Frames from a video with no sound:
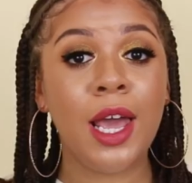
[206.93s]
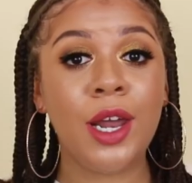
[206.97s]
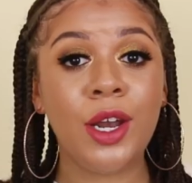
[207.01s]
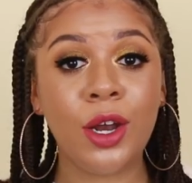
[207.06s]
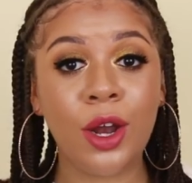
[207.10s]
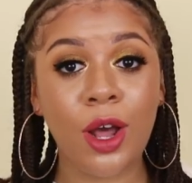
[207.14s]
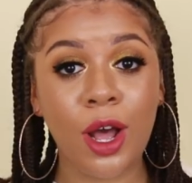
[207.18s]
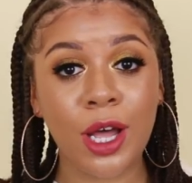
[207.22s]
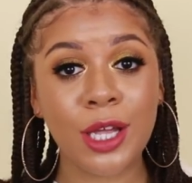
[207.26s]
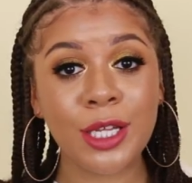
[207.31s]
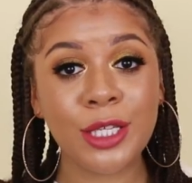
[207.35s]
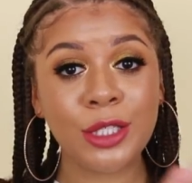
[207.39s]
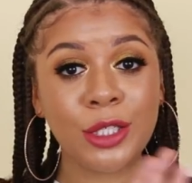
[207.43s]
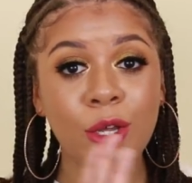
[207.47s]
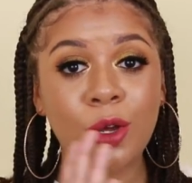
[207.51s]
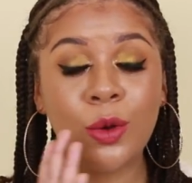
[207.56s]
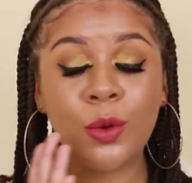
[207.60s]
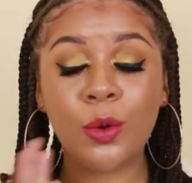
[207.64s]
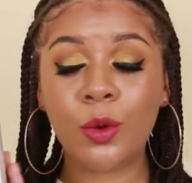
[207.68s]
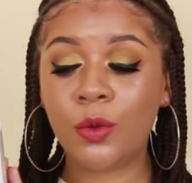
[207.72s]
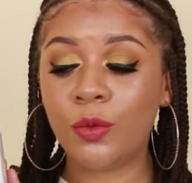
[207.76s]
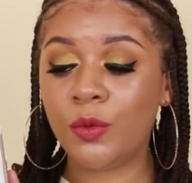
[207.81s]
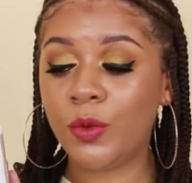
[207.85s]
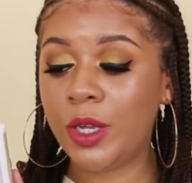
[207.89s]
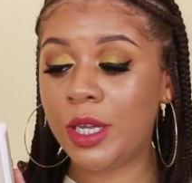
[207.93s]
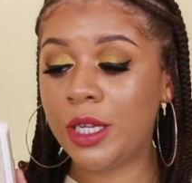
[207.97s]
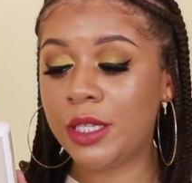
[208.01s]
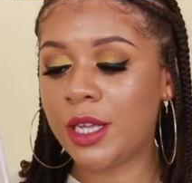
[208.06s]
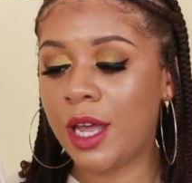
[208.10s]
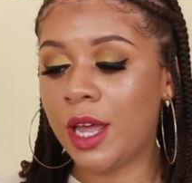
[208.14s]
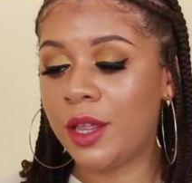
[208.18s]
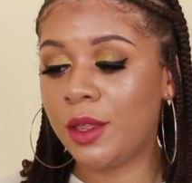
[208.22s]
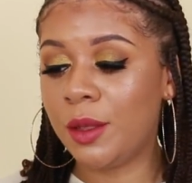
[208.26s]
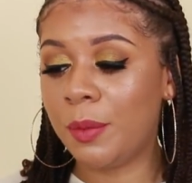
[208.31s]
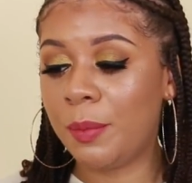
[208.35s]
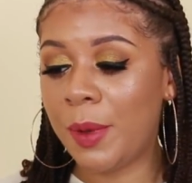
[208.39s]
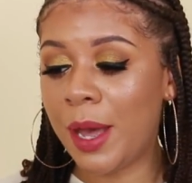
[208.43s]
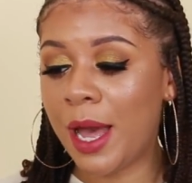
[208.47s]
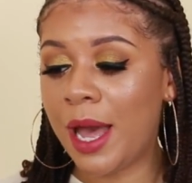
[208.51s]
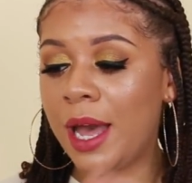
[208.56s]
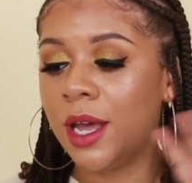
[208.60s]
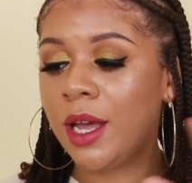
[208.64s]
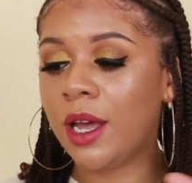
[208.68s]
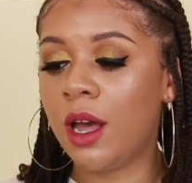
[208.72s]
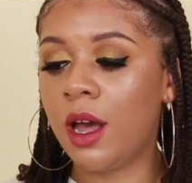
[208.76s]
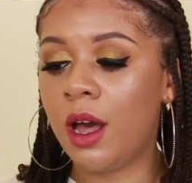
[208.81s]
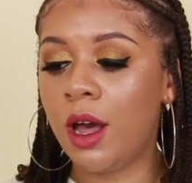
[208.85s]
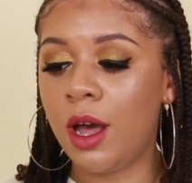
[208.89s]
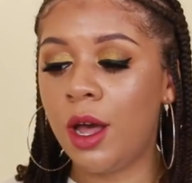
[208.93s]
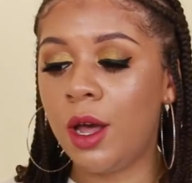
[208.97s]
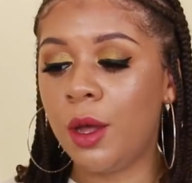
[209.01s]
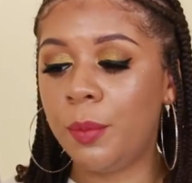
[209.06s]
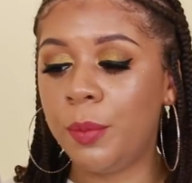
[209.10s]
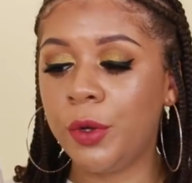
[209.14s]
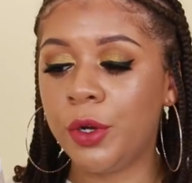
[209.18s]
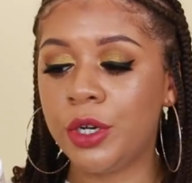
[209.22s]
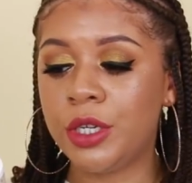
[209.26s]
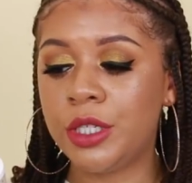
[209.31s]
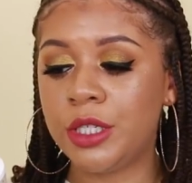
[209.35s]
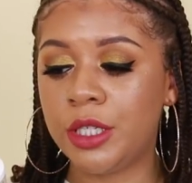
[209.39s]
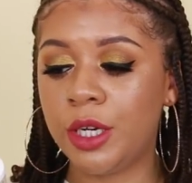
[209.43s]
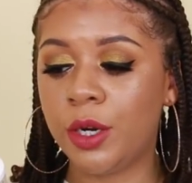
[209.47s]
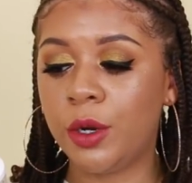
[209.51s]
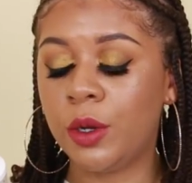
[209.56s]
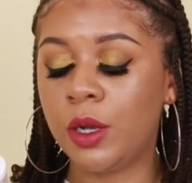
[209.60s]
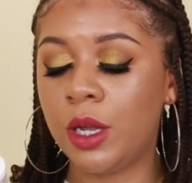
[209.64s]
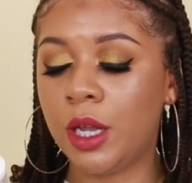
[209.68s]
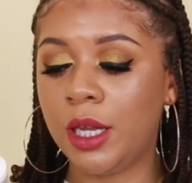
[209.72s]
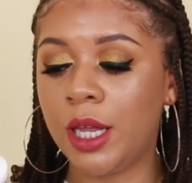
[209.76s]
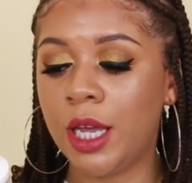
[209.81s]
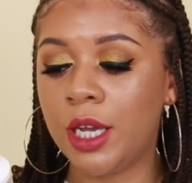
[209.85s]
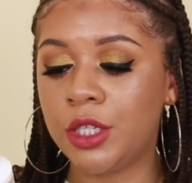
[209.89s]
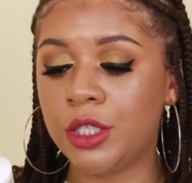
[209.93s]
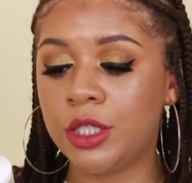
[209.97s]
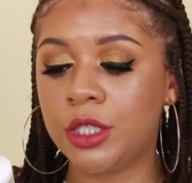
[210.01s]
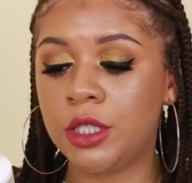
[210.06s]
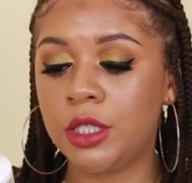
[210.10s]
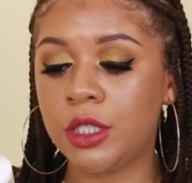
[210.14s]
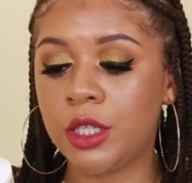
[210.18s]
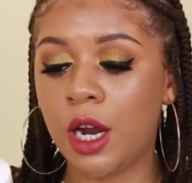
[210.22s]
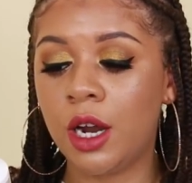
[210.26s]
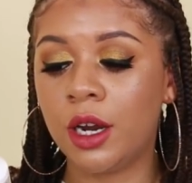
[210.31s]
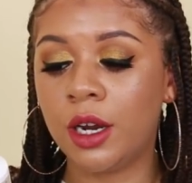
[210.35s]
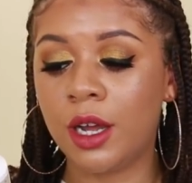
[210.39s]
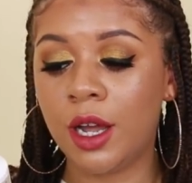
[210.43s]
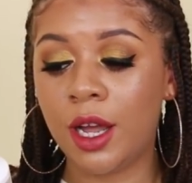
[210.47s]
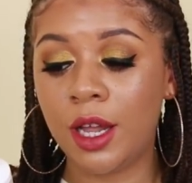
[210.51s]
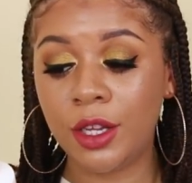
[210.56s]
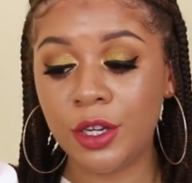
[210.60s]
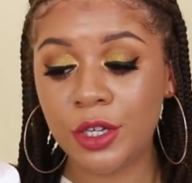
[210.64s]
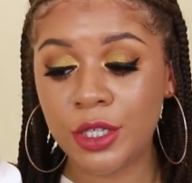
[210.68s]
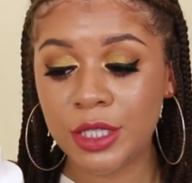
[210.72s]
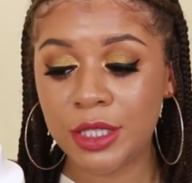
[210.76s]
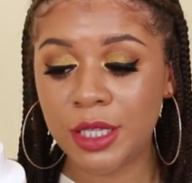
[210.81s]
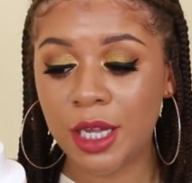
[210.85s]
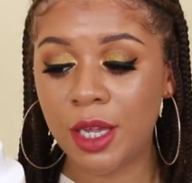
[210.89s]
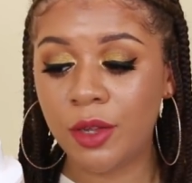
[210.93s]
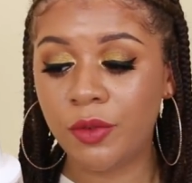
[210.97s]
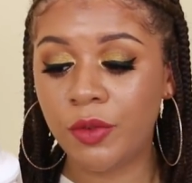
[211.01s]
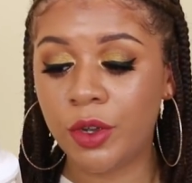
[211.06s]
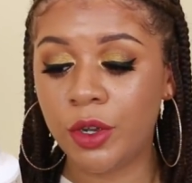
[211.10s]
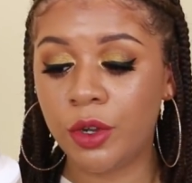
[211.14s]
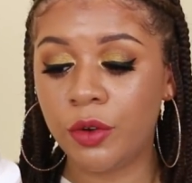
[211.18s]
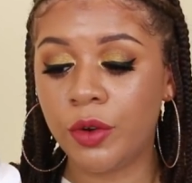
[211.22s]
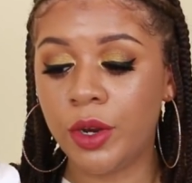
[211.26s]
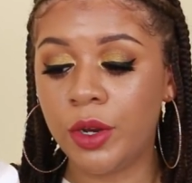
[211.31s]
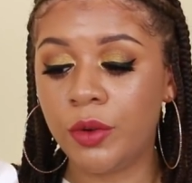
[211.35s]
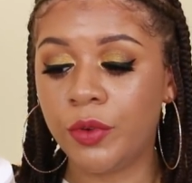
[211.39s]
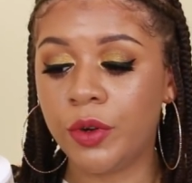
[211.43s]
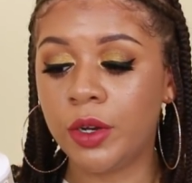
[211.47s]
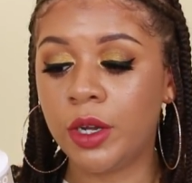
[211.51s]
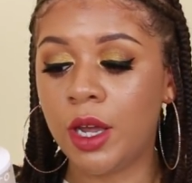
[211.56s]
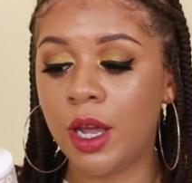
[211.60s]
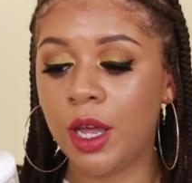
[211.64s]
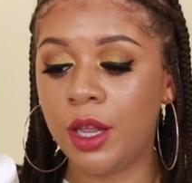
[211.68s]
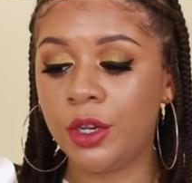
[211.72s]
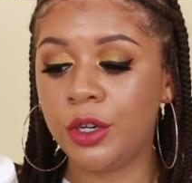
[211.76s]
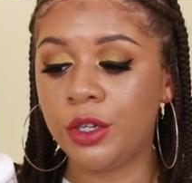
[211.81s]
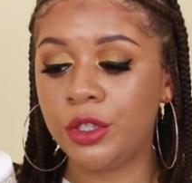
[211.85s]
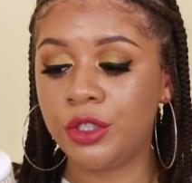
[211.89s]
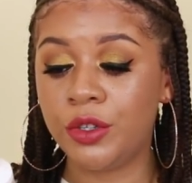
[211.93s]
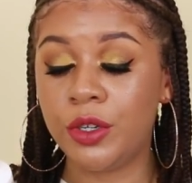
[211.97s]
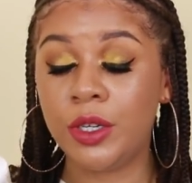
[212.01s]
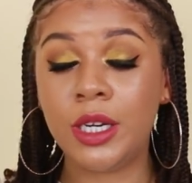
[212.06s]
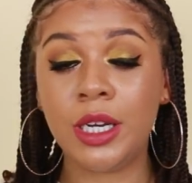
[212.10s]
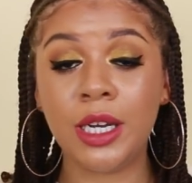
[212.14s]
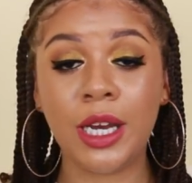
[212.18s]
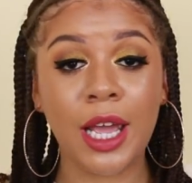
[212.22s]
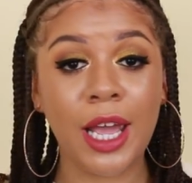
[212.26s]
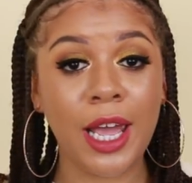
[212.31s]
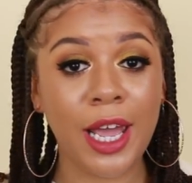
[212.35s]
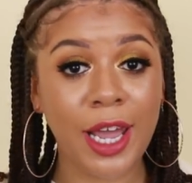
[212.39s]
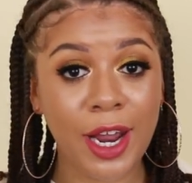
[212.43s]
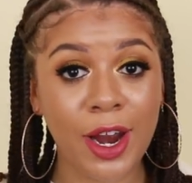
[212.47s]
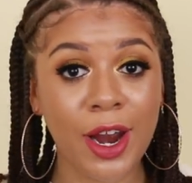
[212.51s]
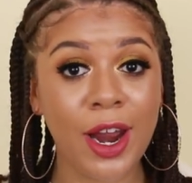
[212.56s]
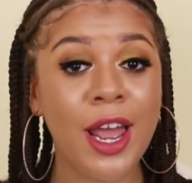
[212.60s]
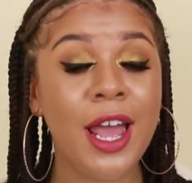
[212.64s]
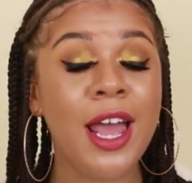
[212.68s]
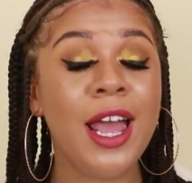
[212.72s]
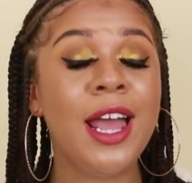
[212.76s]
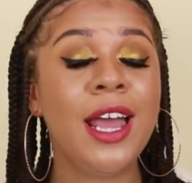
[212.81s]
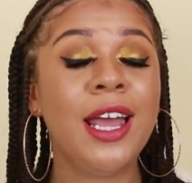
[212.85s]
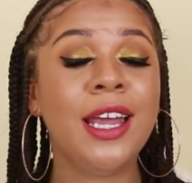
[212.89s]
And it also reads on the back, all Pure Zero collections are color safe and great for color treated hair.